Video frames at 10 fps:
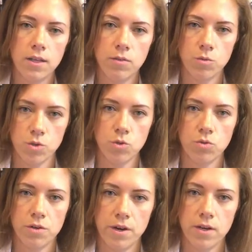even with
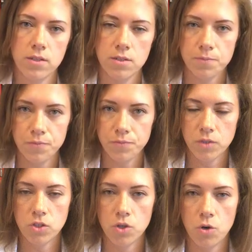good RX.
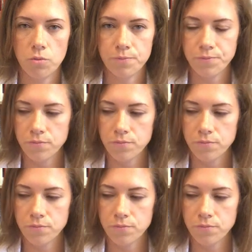So